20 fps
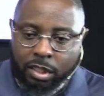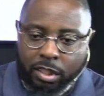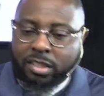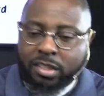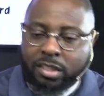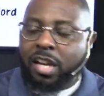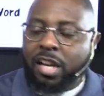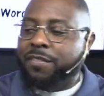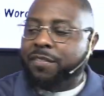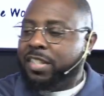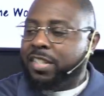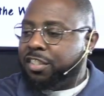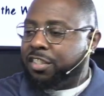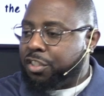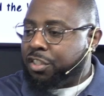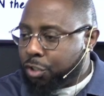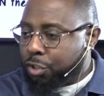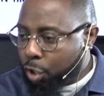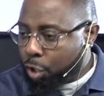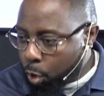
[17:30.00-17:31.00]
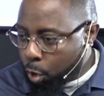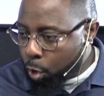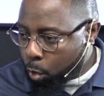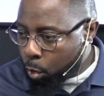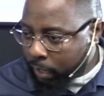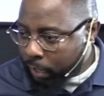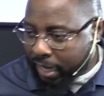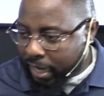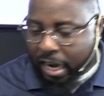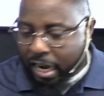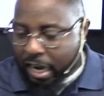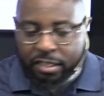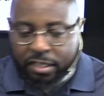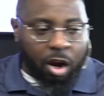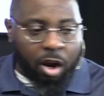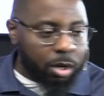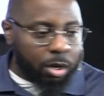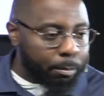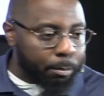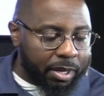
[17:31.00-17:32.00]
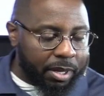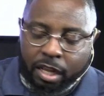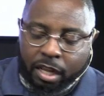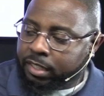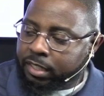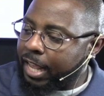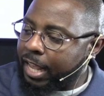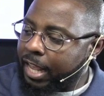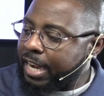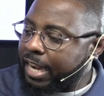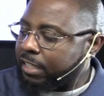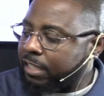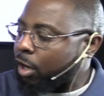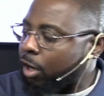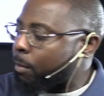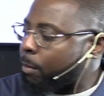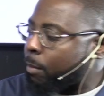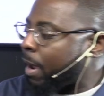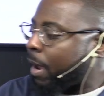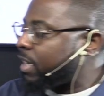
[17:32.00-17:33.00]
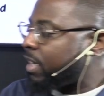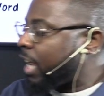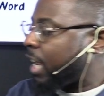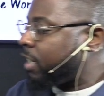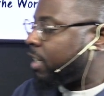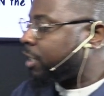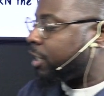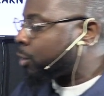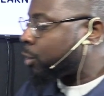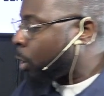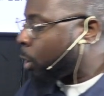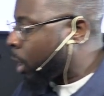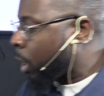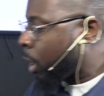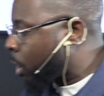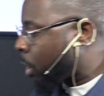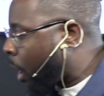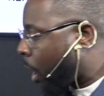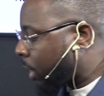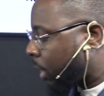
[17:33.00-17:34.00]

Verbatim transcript: This stuff is new. They not talking about they not talking about nothing historical.